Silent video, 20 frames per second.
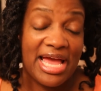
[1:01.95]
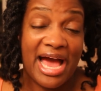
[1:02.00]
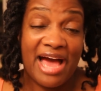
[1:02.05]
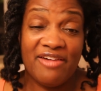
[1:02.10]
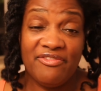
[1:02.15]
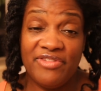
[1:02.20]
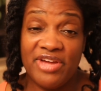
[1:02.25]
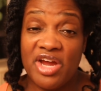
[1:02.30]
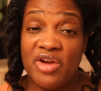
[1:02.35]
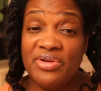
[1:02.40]

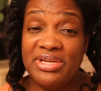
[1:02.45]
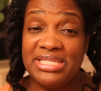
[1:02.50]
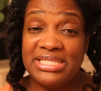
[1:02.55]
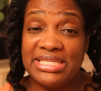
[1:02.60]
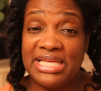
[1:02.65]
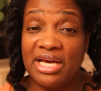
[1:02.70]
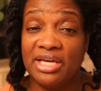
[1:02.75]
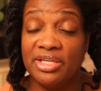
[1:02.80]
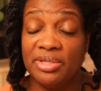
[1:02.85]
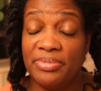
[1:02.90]
I very
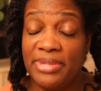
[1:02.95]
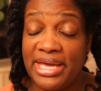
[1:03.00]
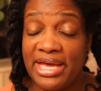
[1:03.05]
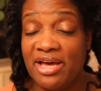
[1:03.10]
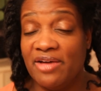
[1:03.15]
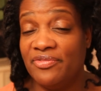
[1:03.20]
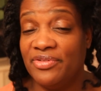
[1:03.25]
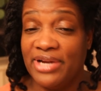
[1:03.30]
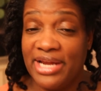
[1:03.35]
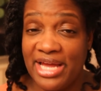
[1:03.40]
seldom
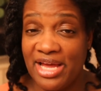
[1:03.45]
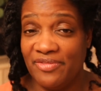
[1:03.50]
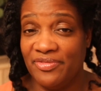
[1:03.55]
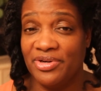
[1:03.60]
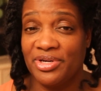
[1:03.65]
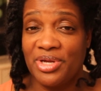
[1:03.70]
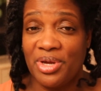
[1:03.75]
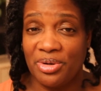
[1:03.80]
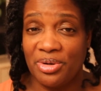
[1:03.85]
ever